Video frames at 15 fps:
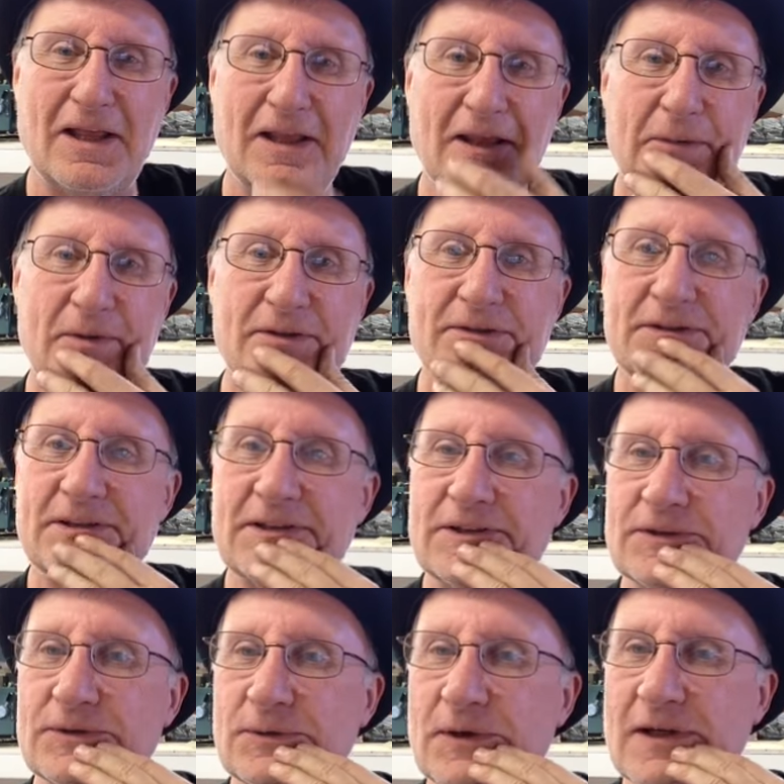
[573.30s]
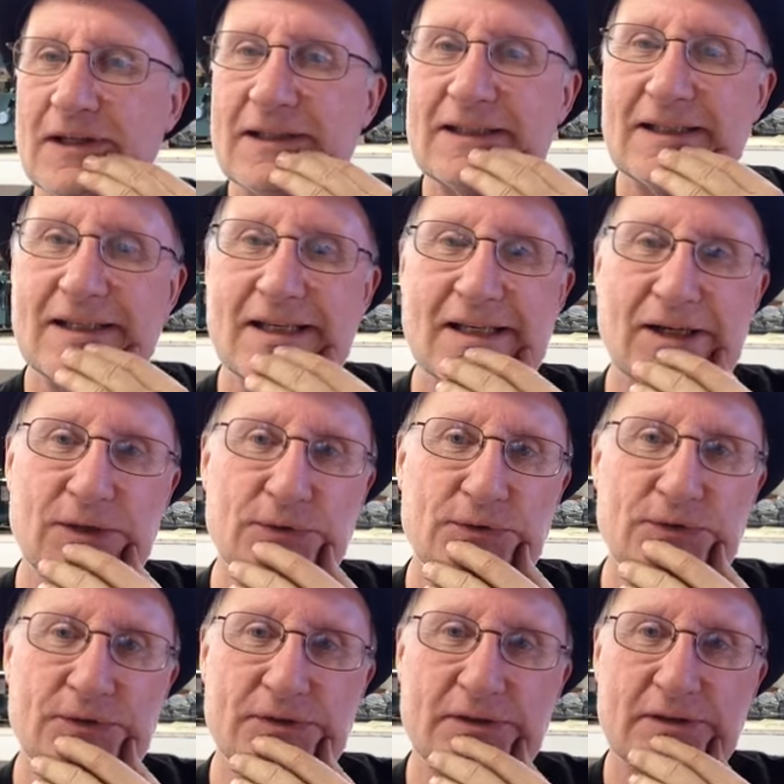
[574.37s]
Let me see, is there anything
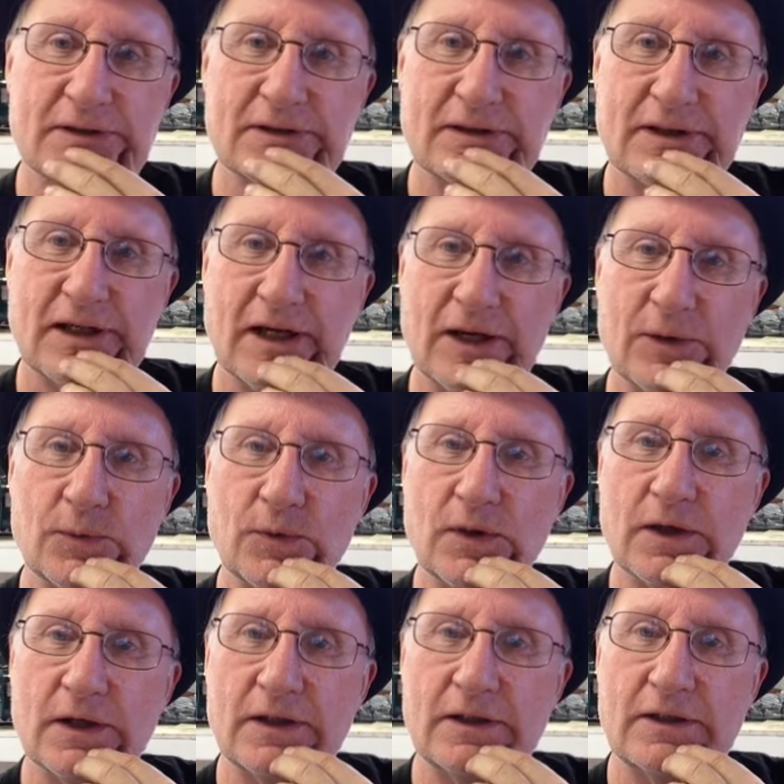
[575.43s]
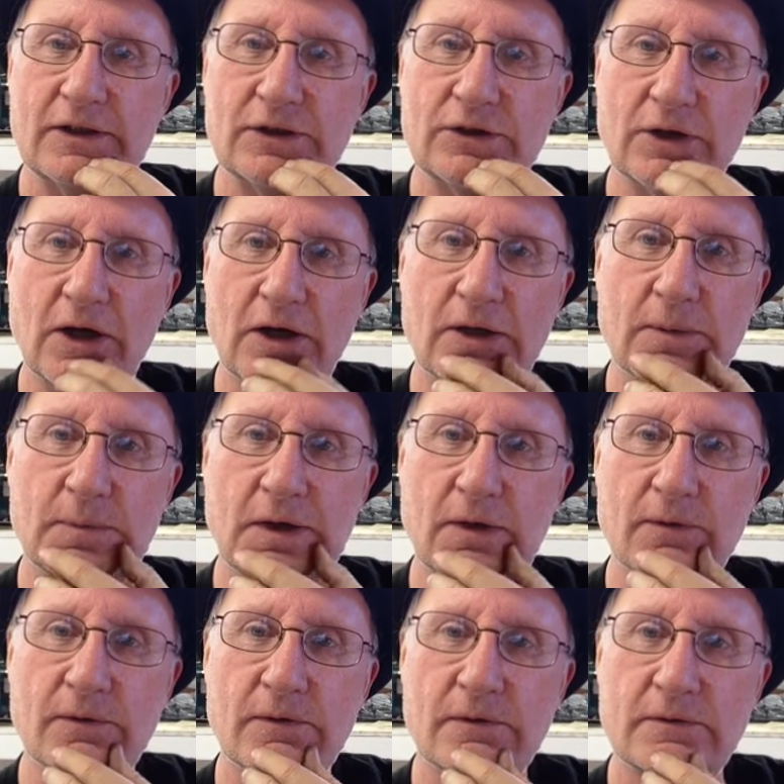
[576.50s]
else I wanted to talk about?
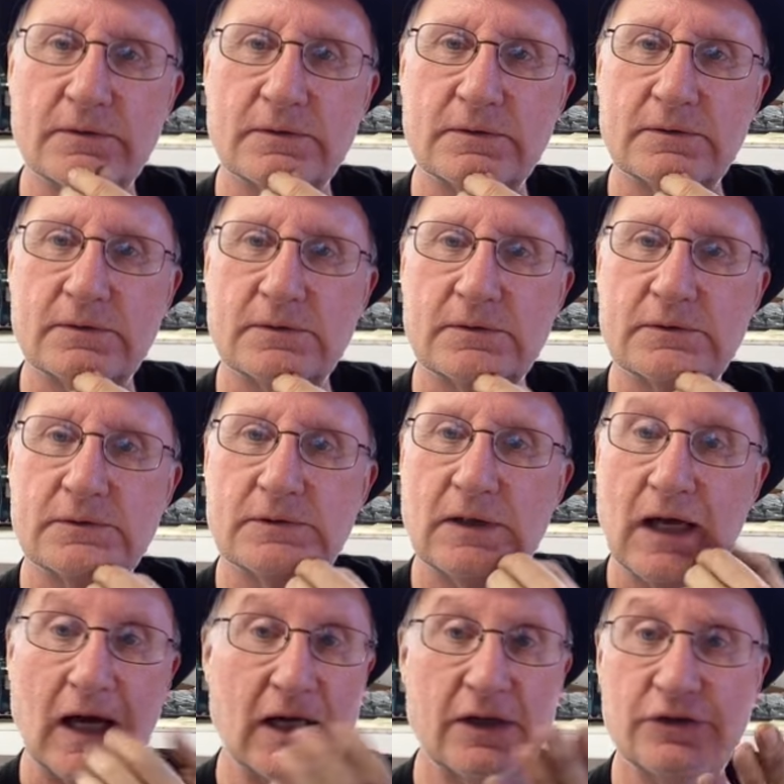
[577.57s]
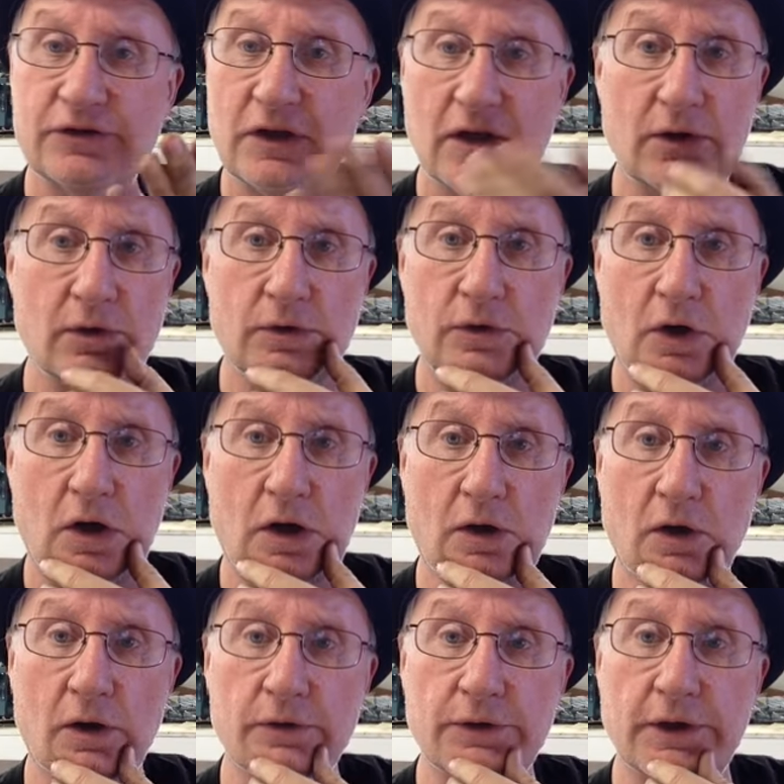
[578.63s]
I can sit here and talk
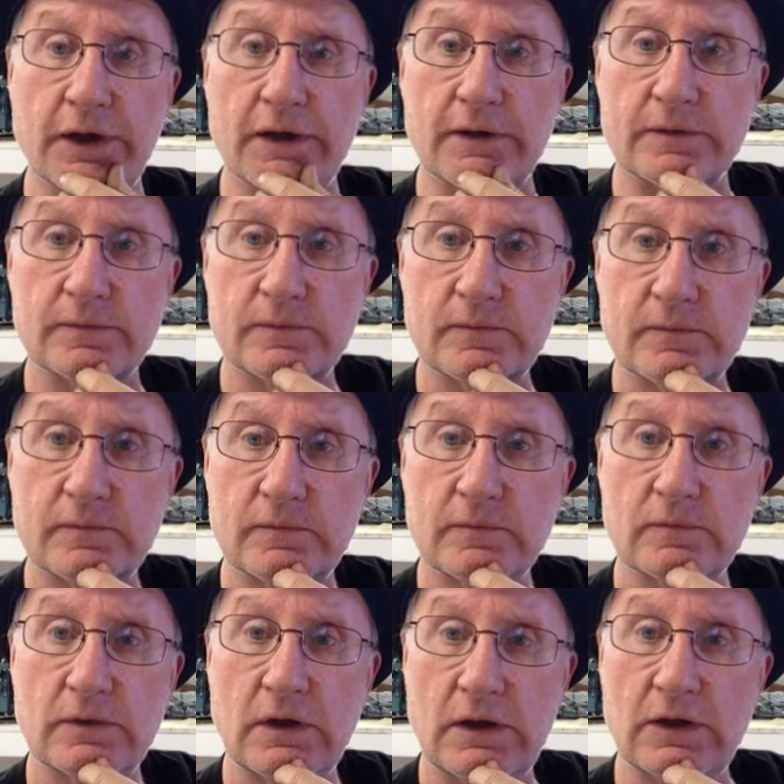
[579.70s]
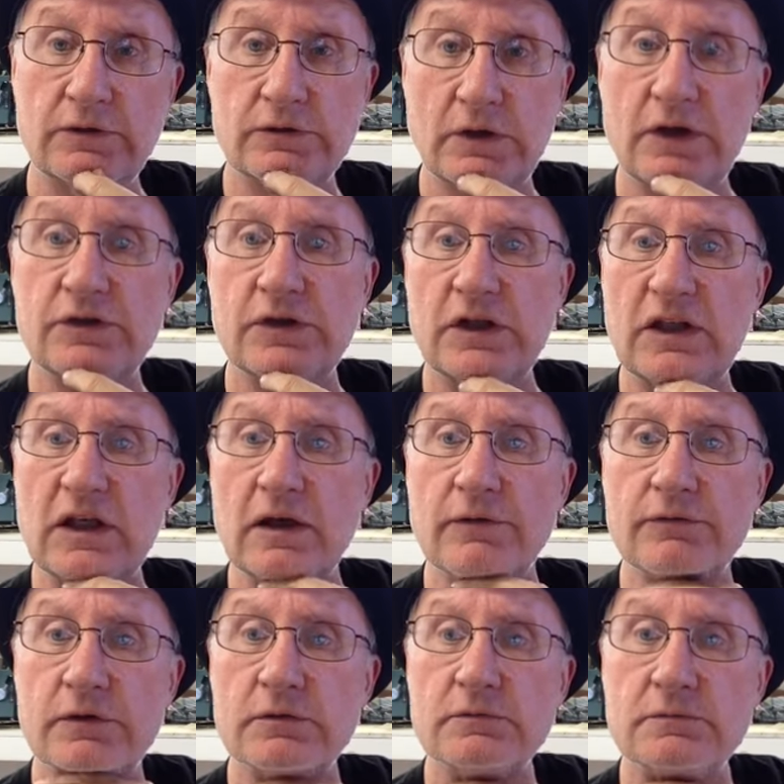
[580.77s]
all day. It's a
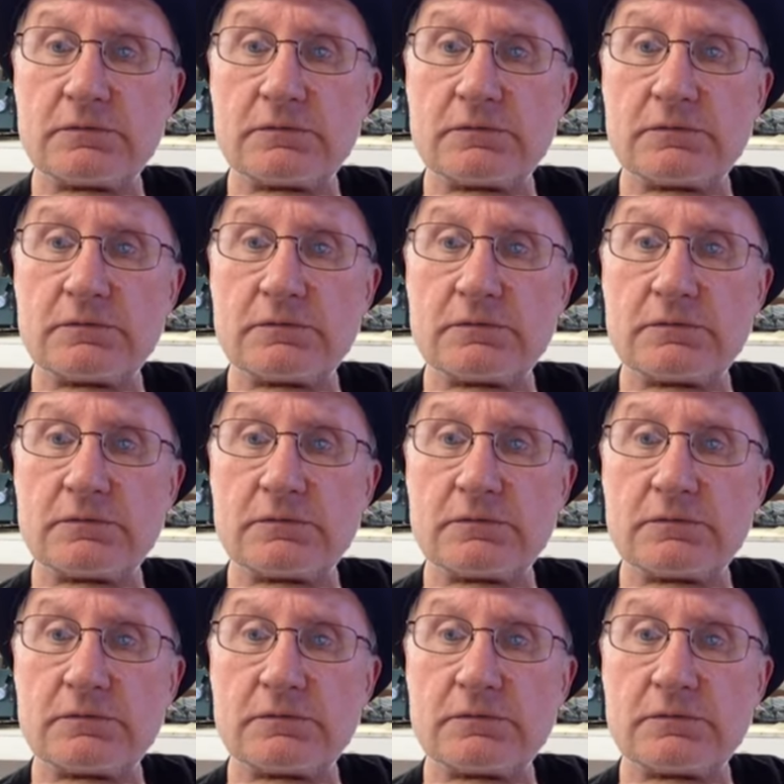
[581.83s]
gift.